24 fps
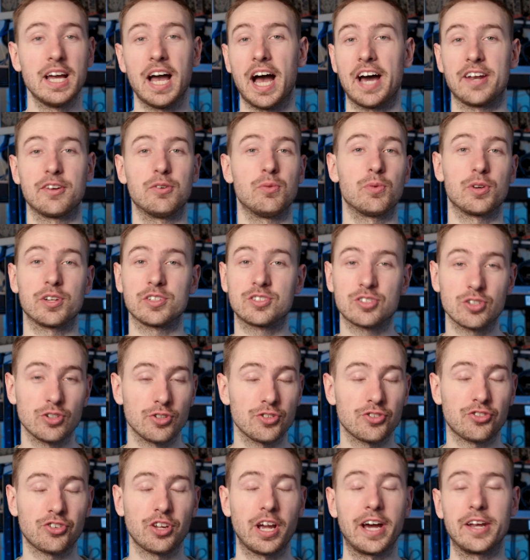I don't want to
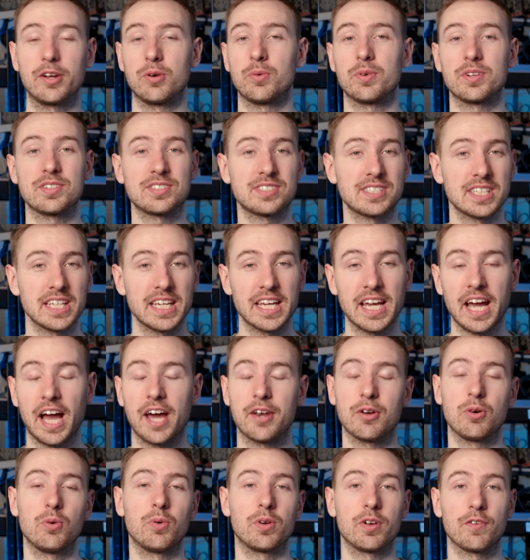touch it. I don't want to see it. I
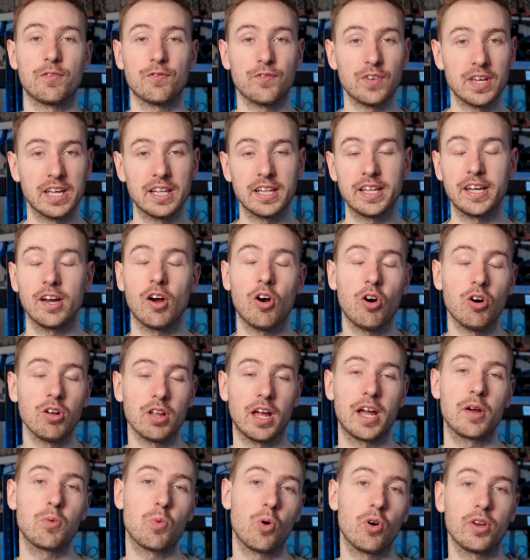don't want to feel it. All
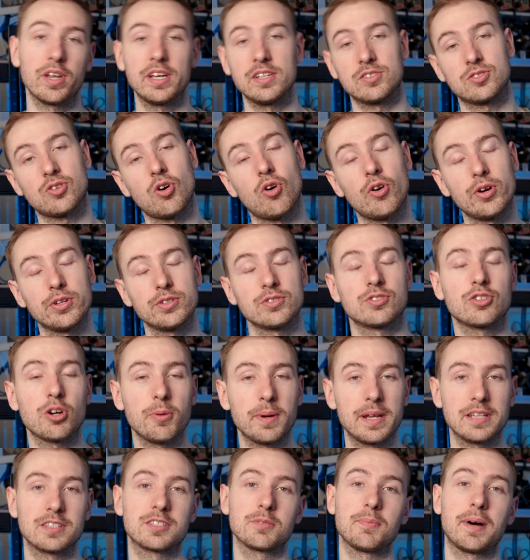I want is coins
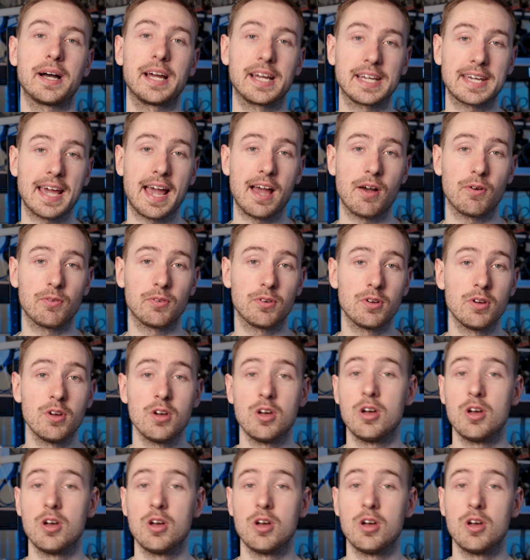coming into my account.